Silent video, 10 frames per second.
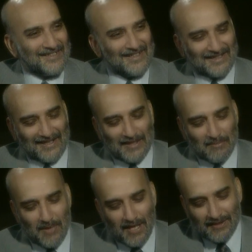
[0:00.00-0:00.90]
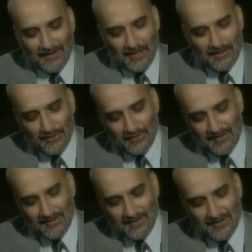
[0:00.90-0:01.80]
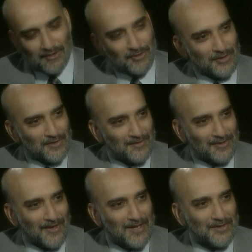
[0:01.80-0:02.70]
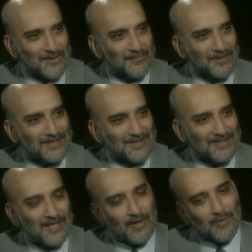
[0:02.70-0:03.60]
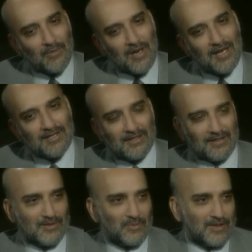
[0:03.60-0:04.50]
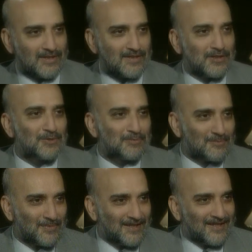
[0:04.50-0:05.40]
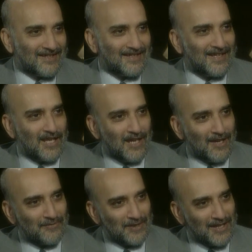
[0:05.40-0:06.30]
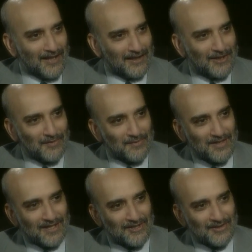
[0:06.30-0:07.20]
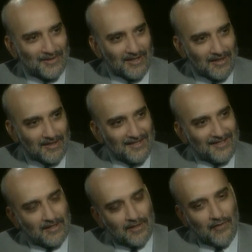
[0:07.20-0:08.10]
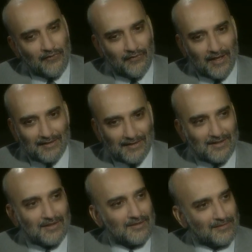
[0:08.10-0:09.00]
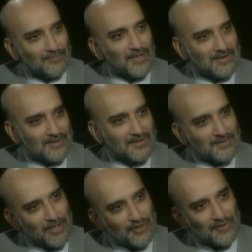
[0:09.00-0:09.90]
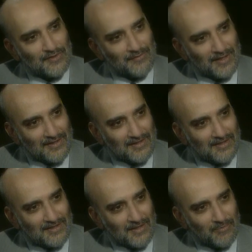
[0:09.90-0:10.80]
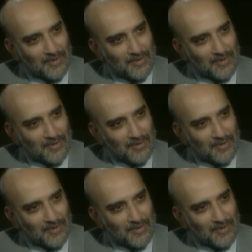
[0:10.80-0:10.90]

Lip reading: I come back again to this notion of surrender of reason. Why is it that we assume in everyday conversation that faith means a suspension of reason in some